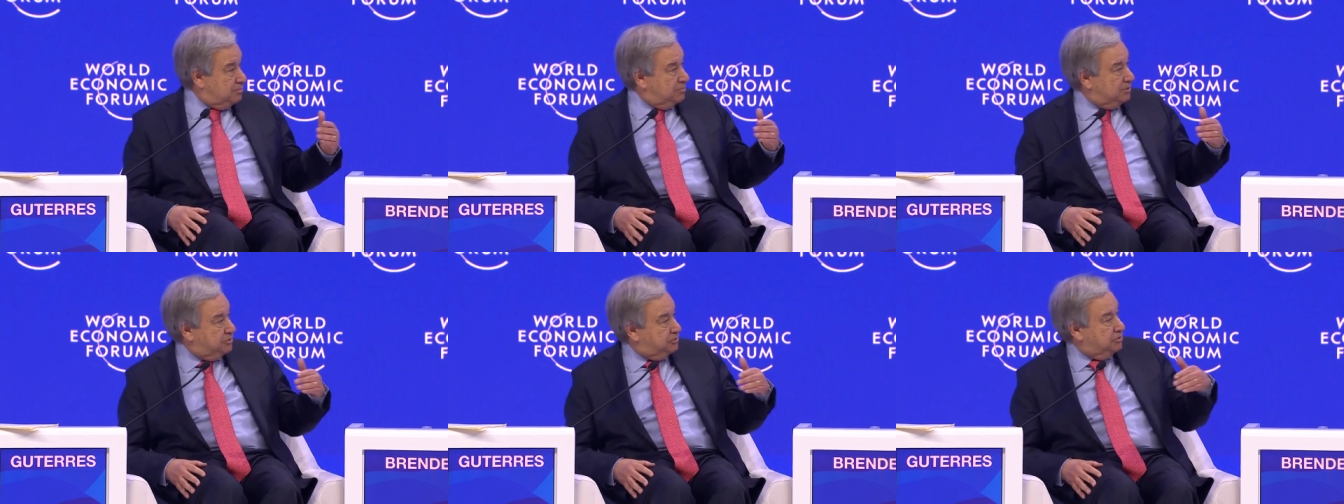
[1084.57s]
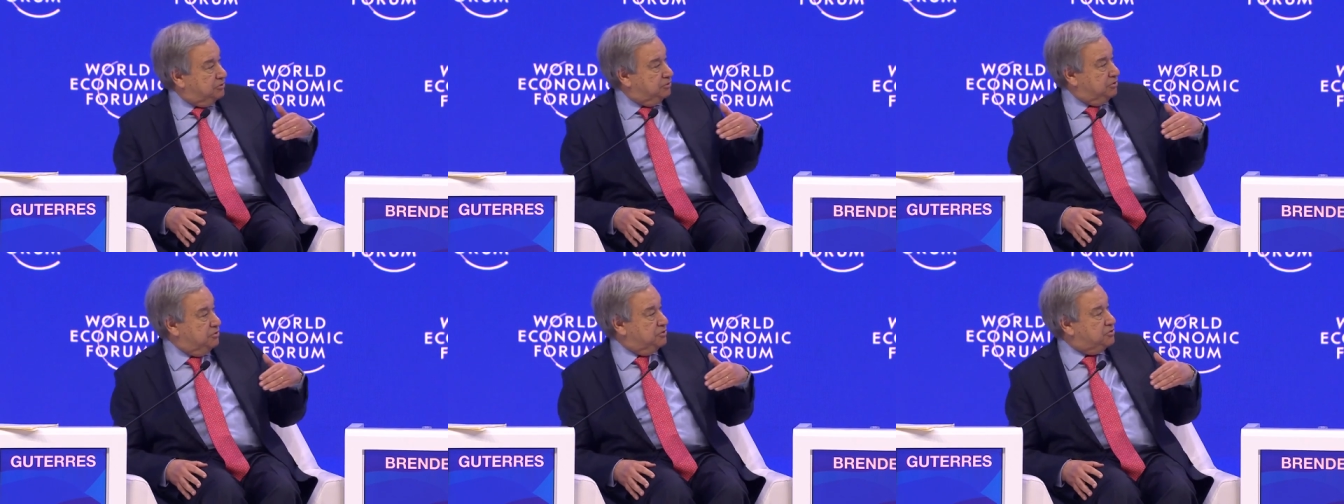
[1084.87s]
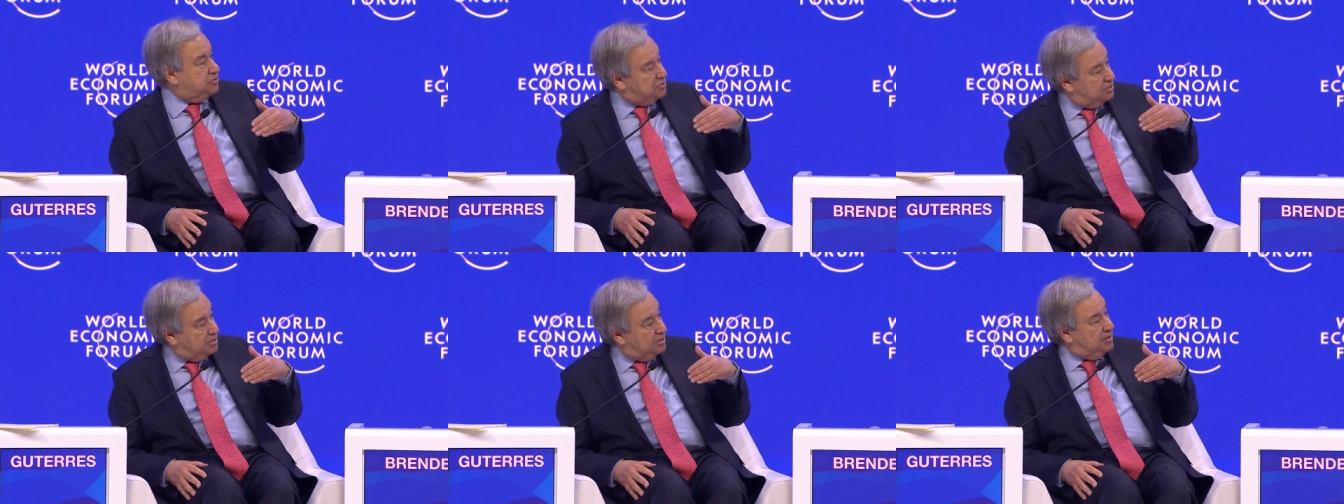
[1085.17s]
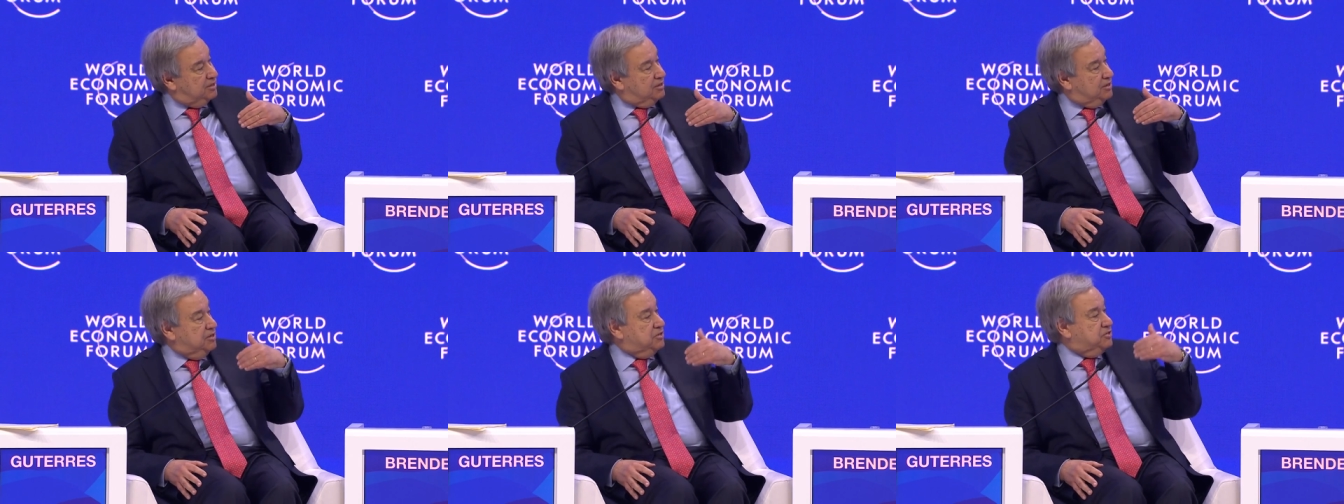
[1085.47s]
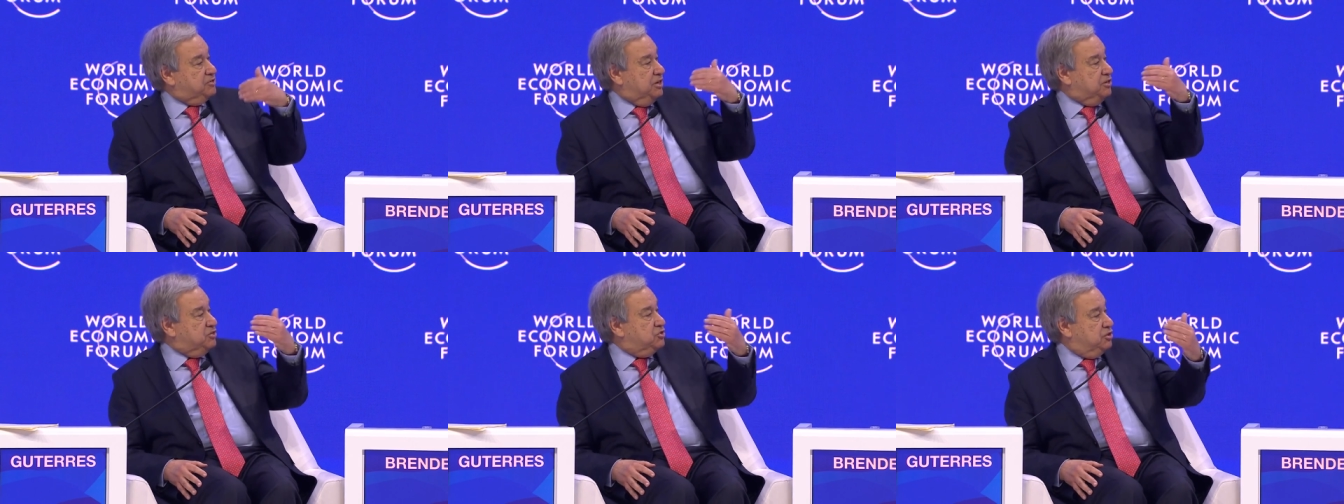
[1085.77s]
but it is
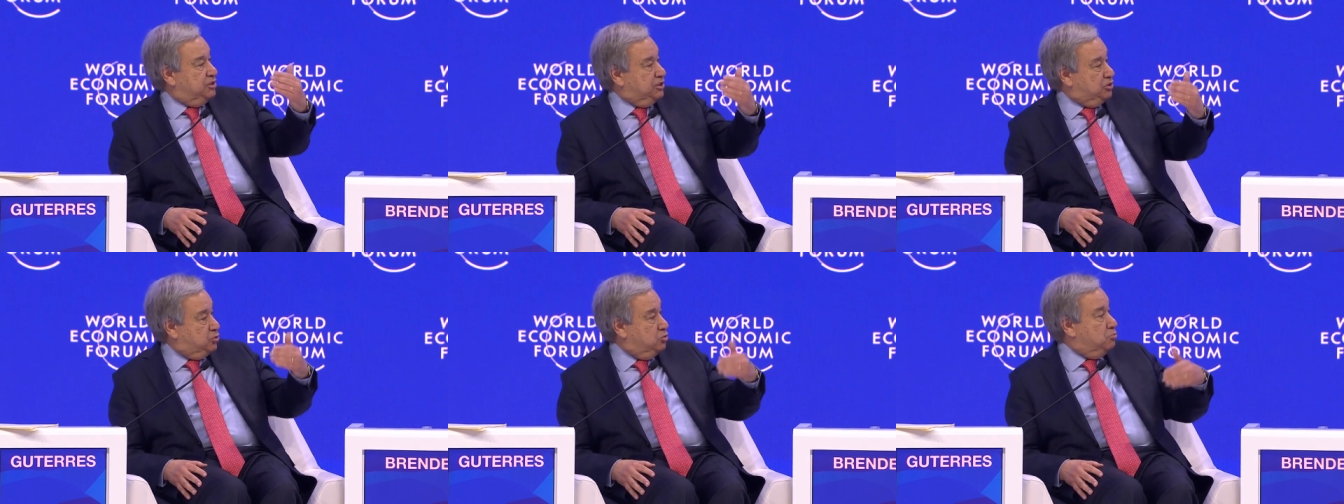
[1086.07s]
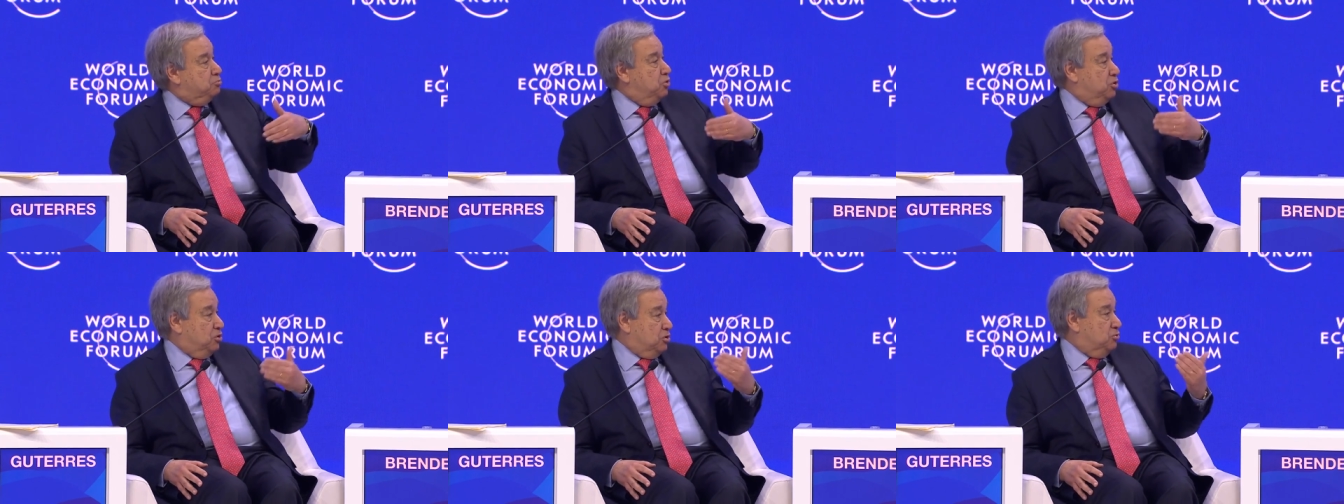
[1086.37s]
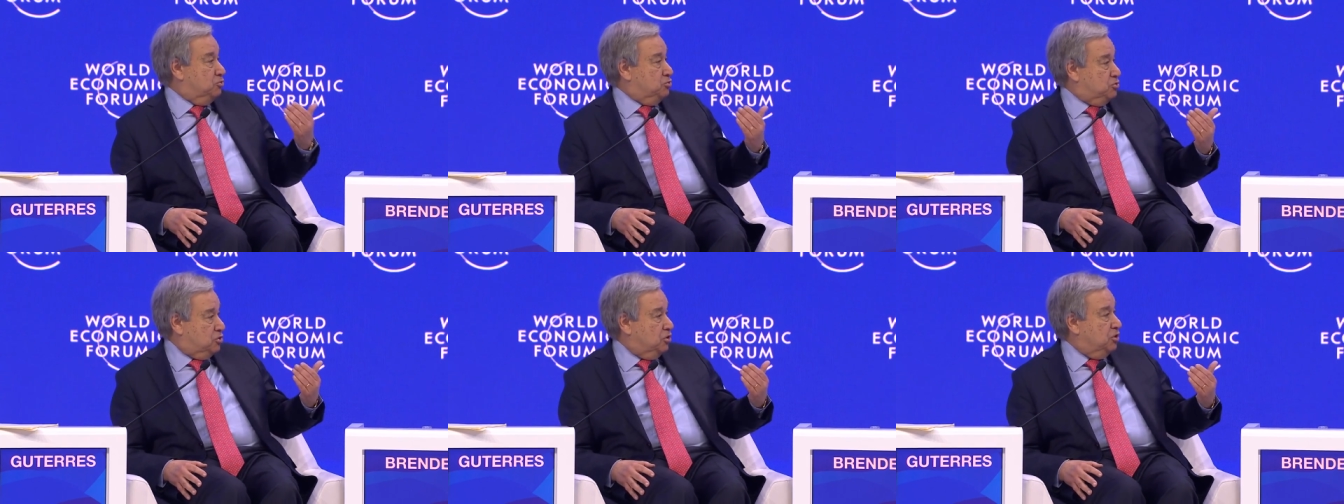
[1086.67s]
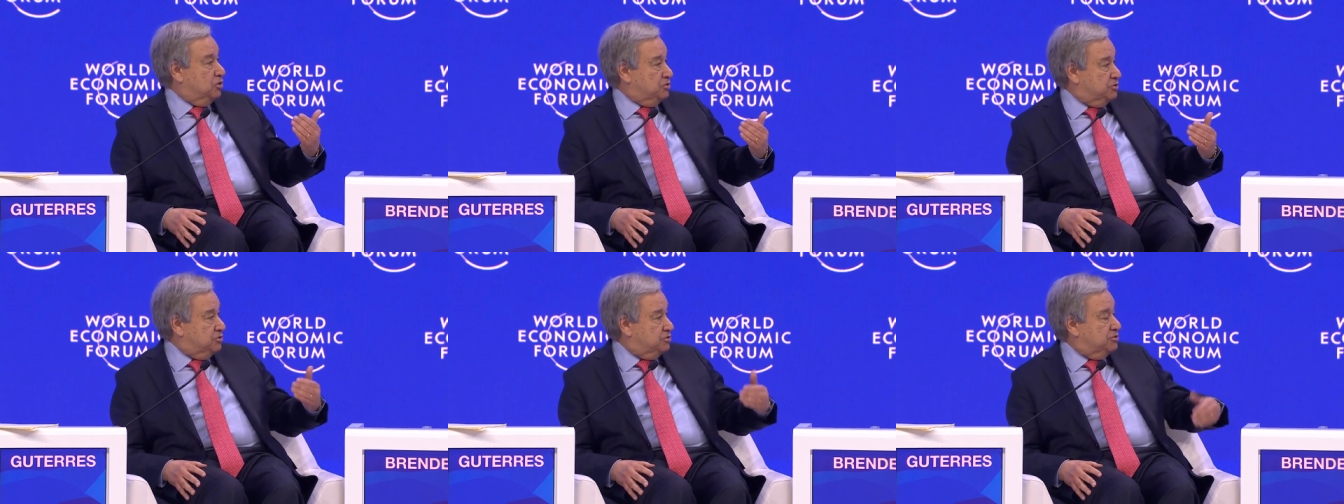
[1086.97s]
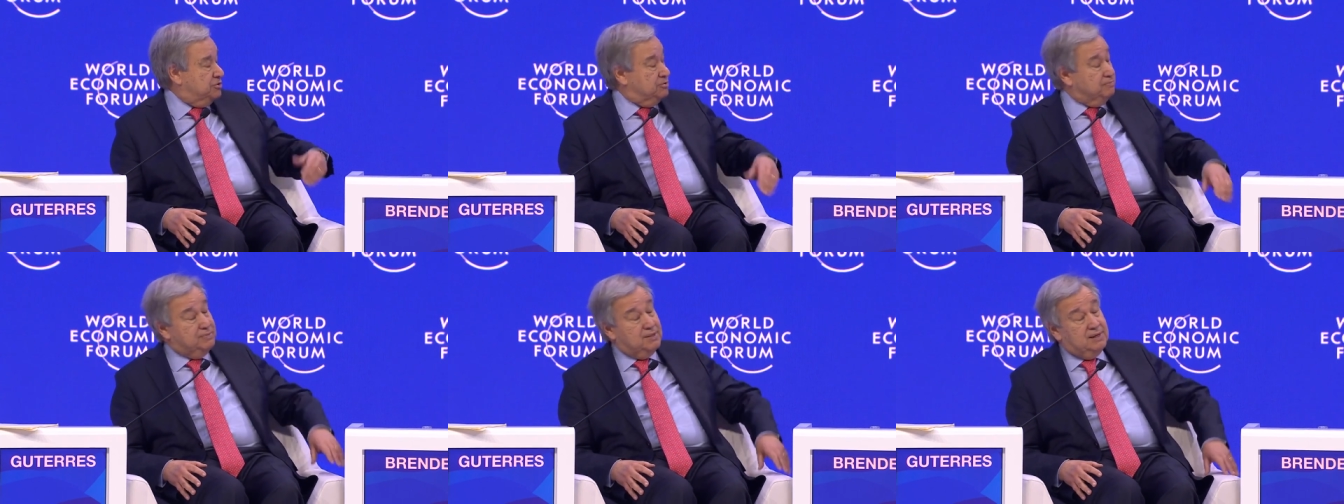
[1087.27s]
essentially tomorrow's
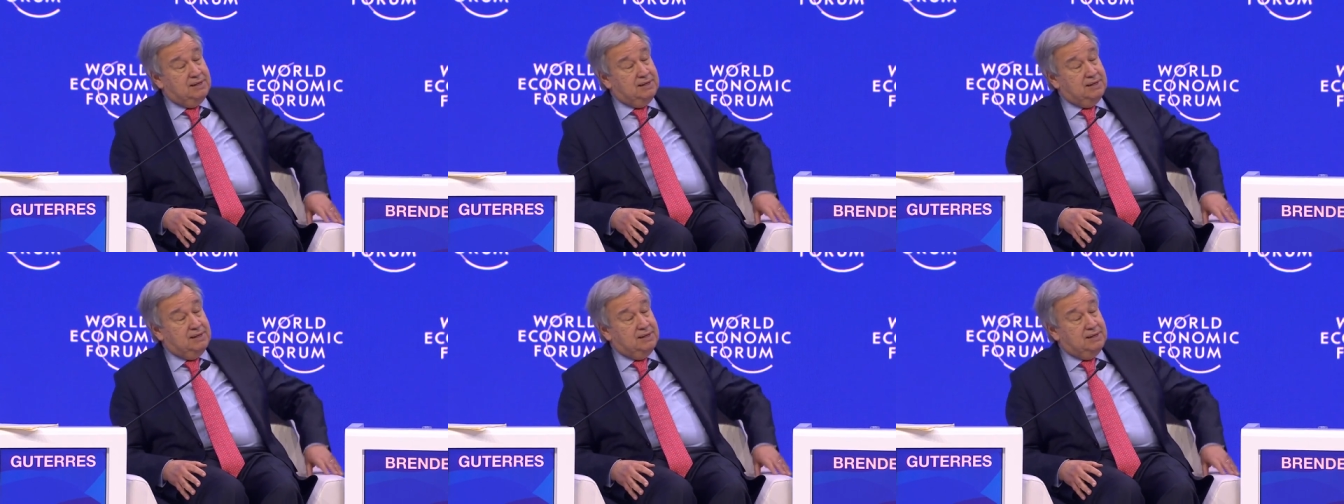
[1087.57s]
cost.